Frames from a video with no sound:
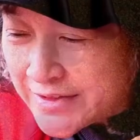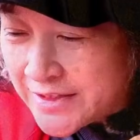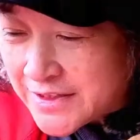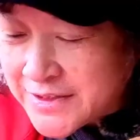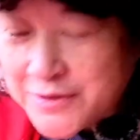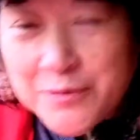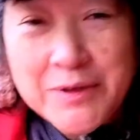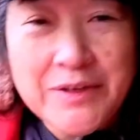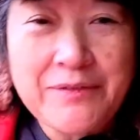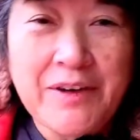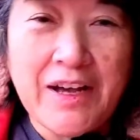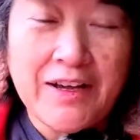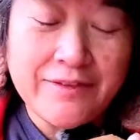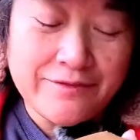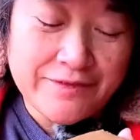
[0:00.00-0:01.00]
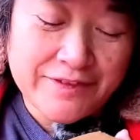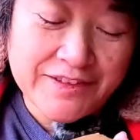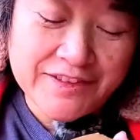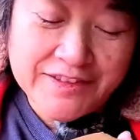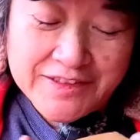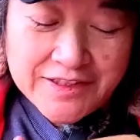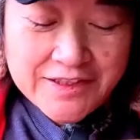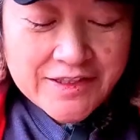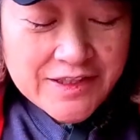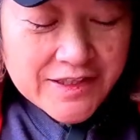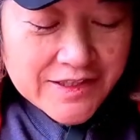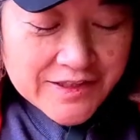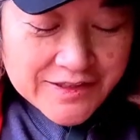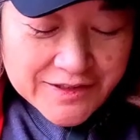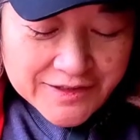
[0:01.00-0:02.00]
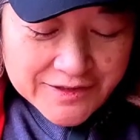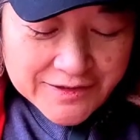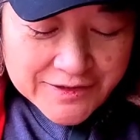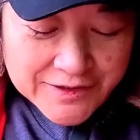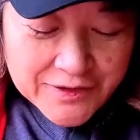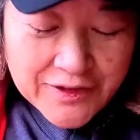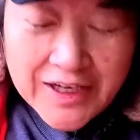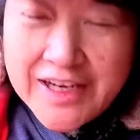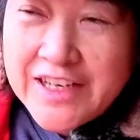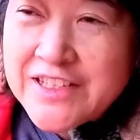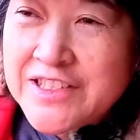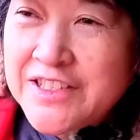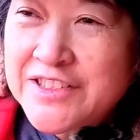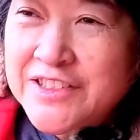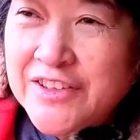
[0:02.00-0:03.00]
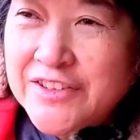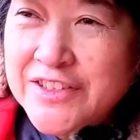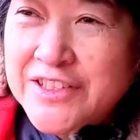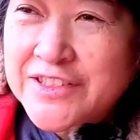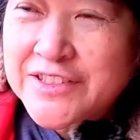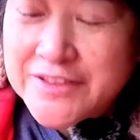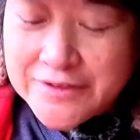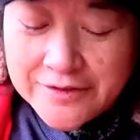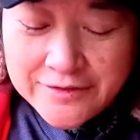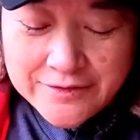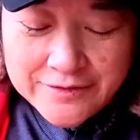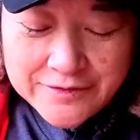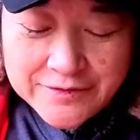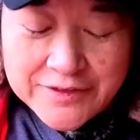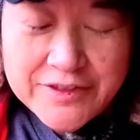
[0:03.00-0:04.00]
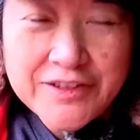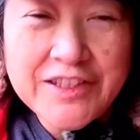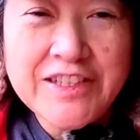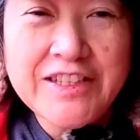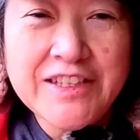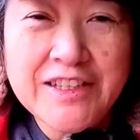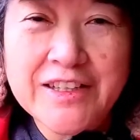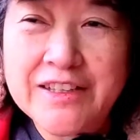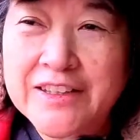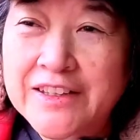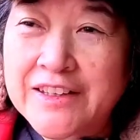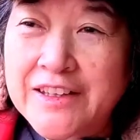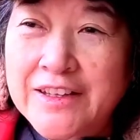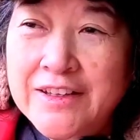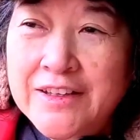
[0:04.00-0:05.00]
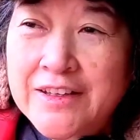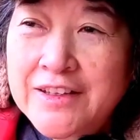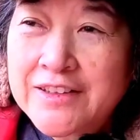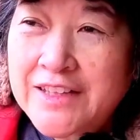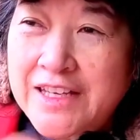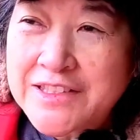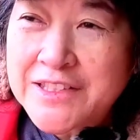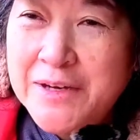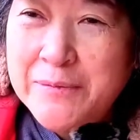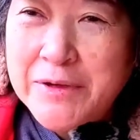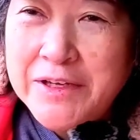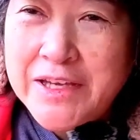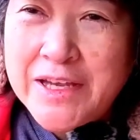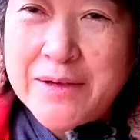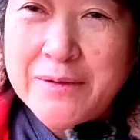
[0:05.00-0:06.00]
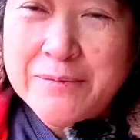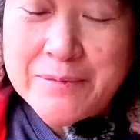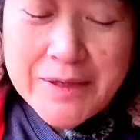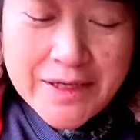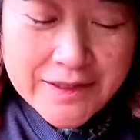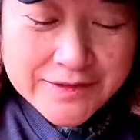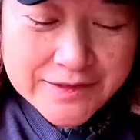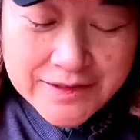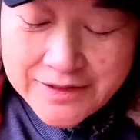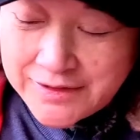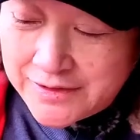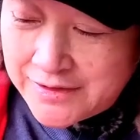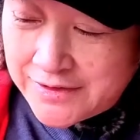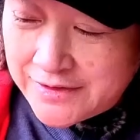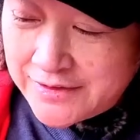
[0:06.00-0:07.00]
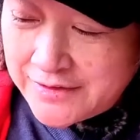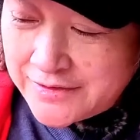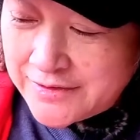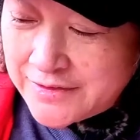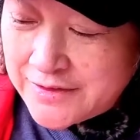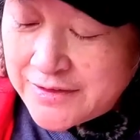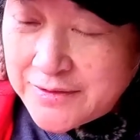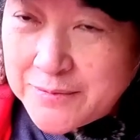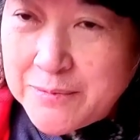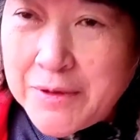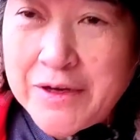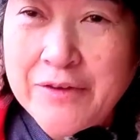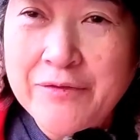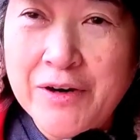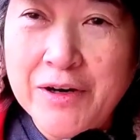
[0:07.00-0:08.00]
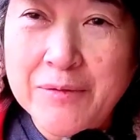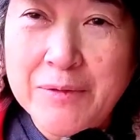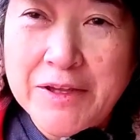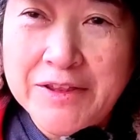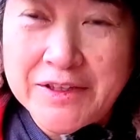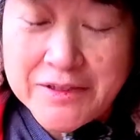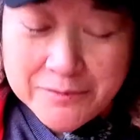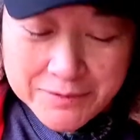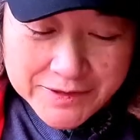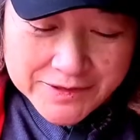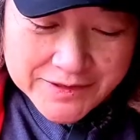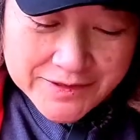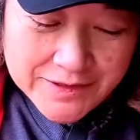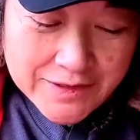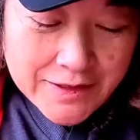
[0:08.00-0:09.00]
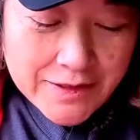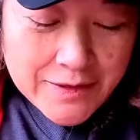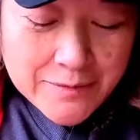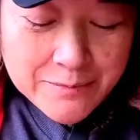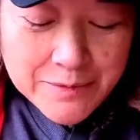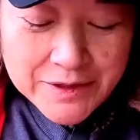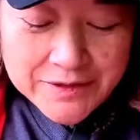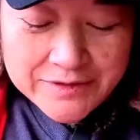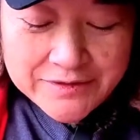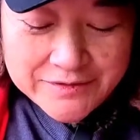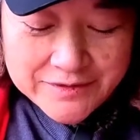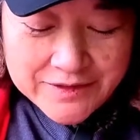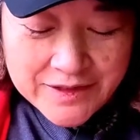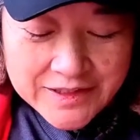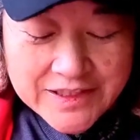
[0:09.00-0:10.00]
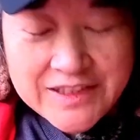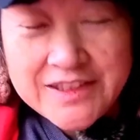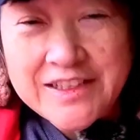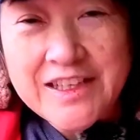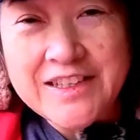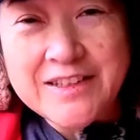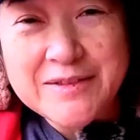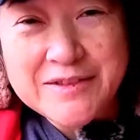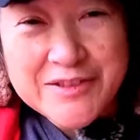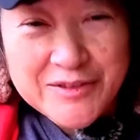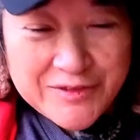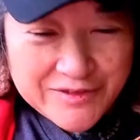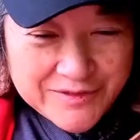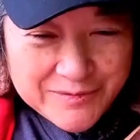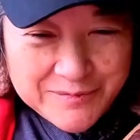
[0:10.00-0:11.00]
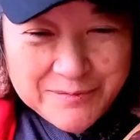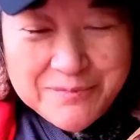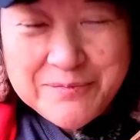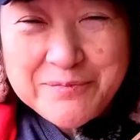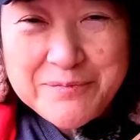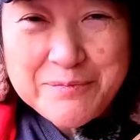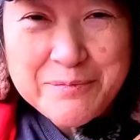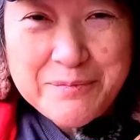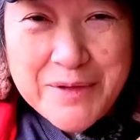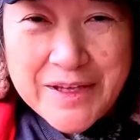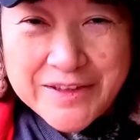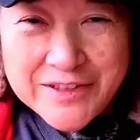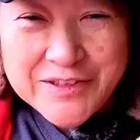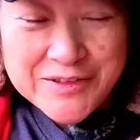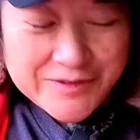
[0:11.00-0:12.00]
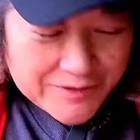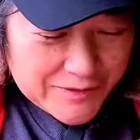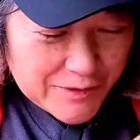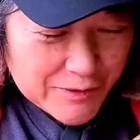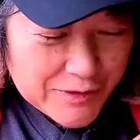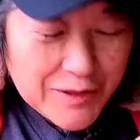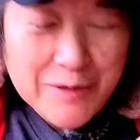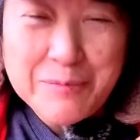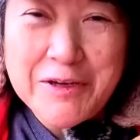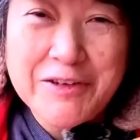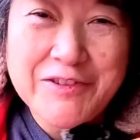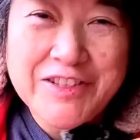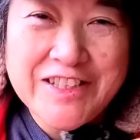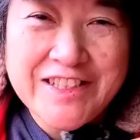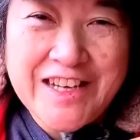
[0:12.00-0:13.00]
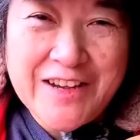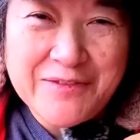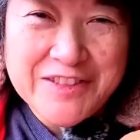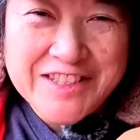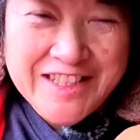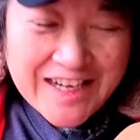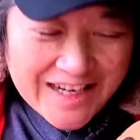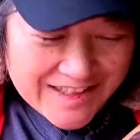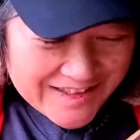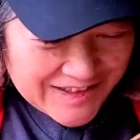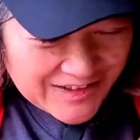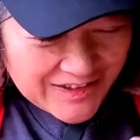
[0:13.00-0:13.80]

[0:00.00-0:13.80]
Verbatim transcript: six twenty-five. So I actually saw this cookie uh, last time we came at Merry uh, Farm, I think it was, but I didn't get it. So, and the Ghost Town Bakery didn't have it today,